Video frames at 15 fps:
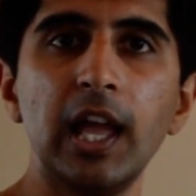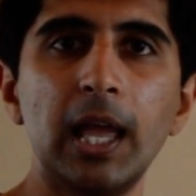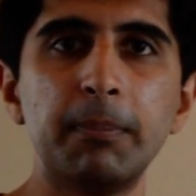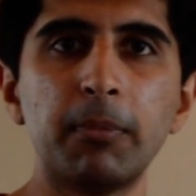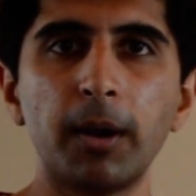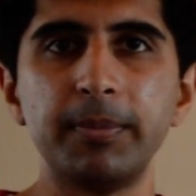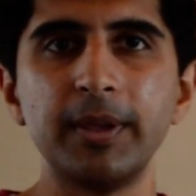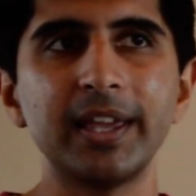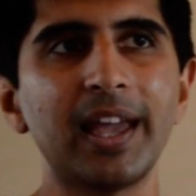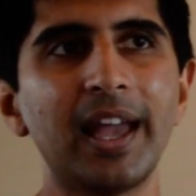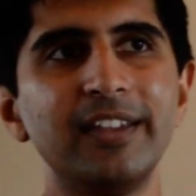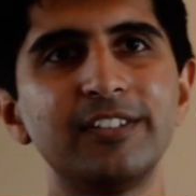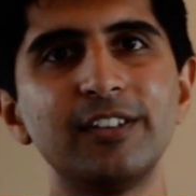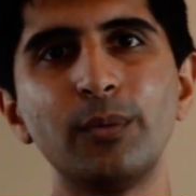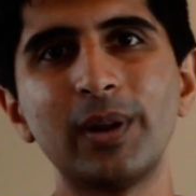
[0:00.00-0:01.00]
It might be a
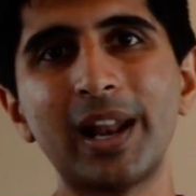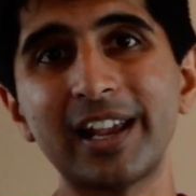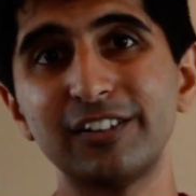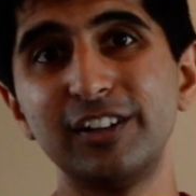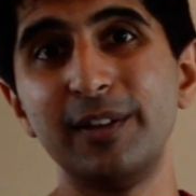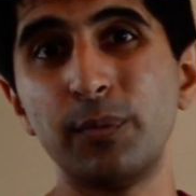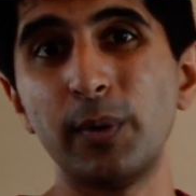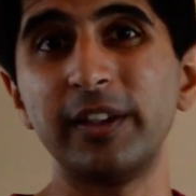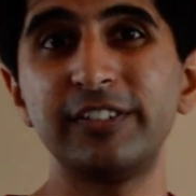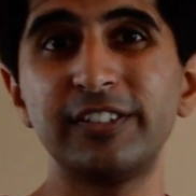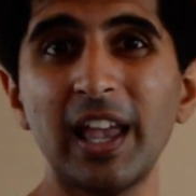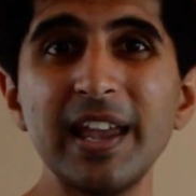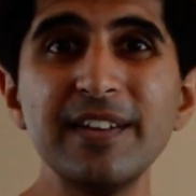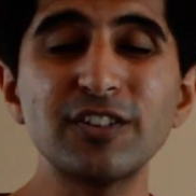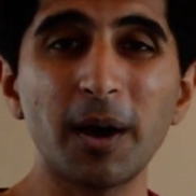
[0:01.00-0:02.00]
case of, well, actually, if we
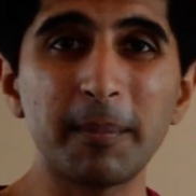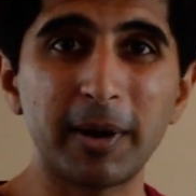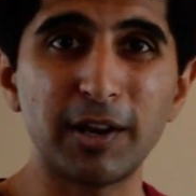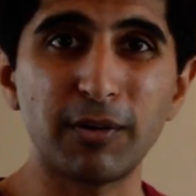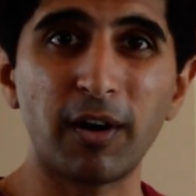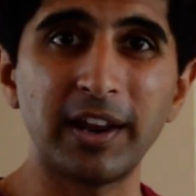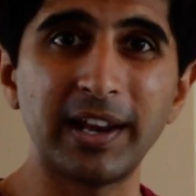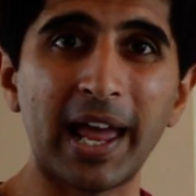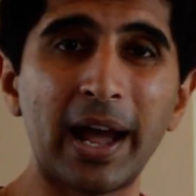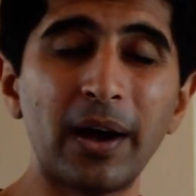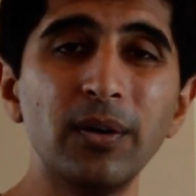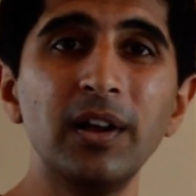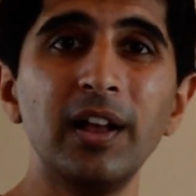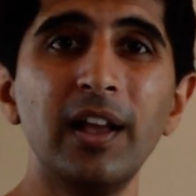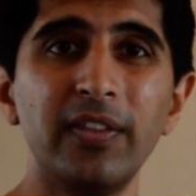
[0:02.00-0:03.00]
saved our money right
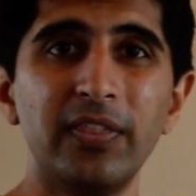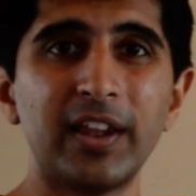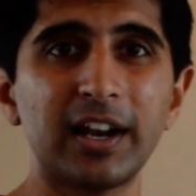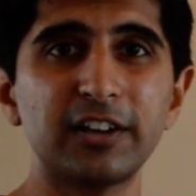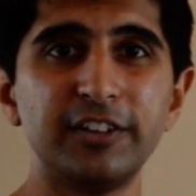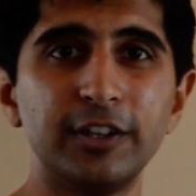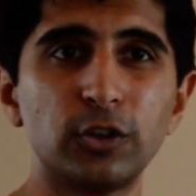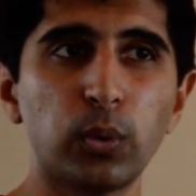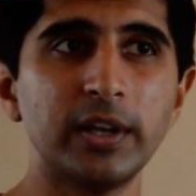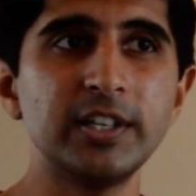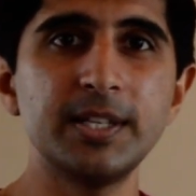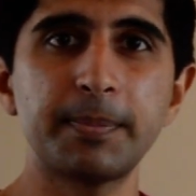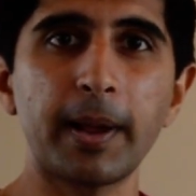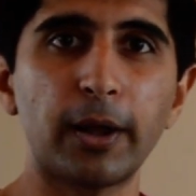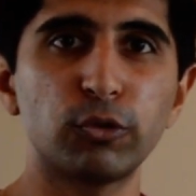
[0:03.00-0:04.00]
now, then actually
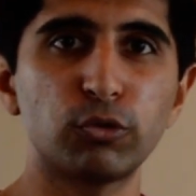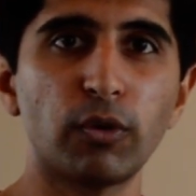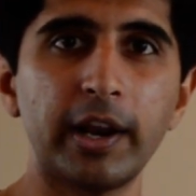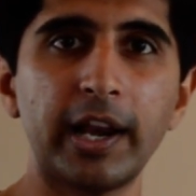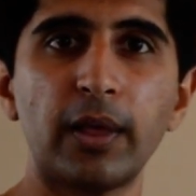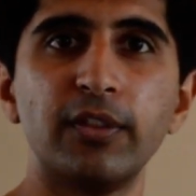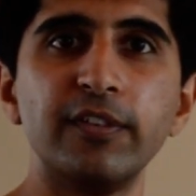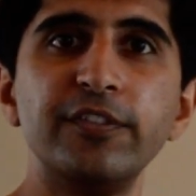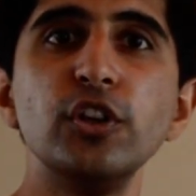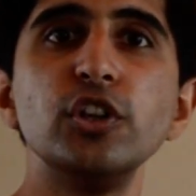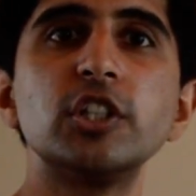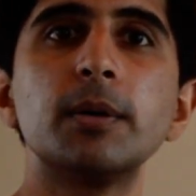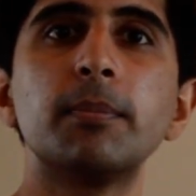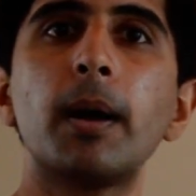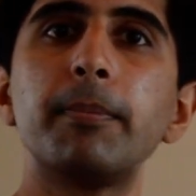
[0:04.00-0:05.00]
£20 right now in the
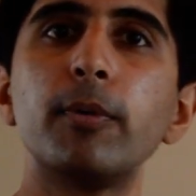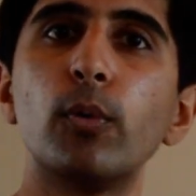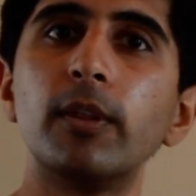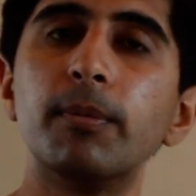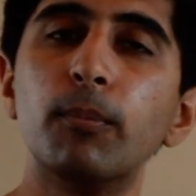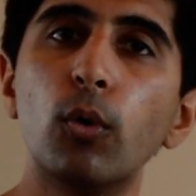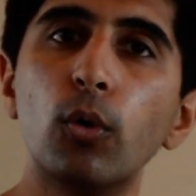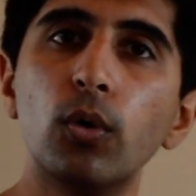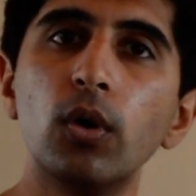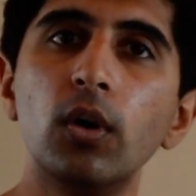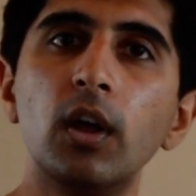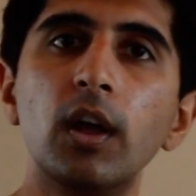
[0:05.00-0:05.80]
future might be worth more